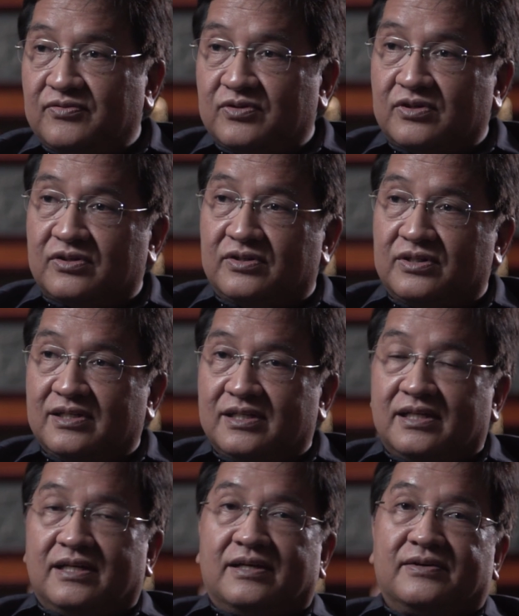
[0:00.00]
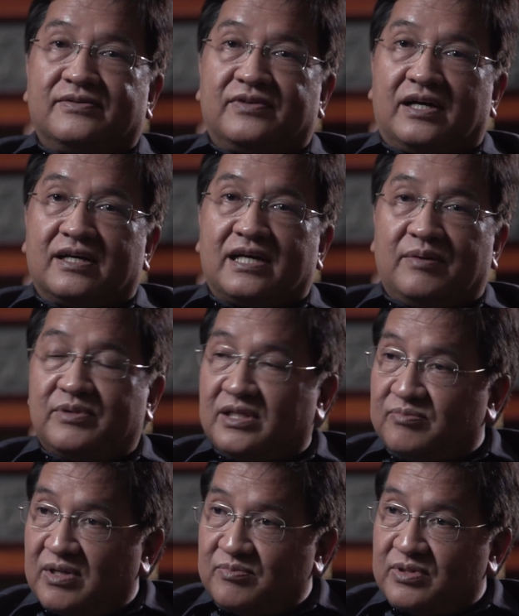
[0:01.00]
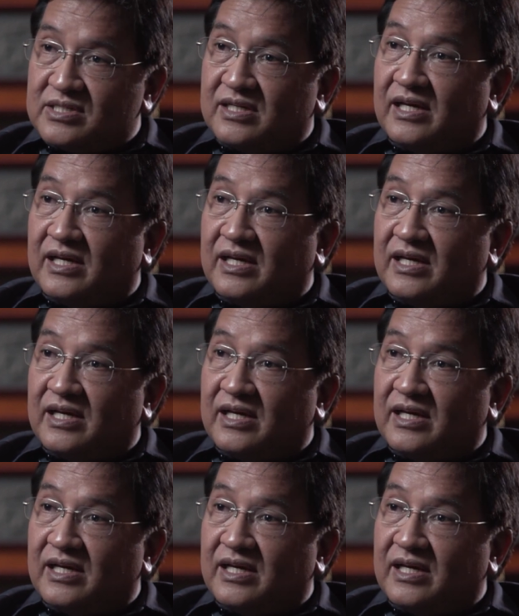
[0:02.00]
for cabinet members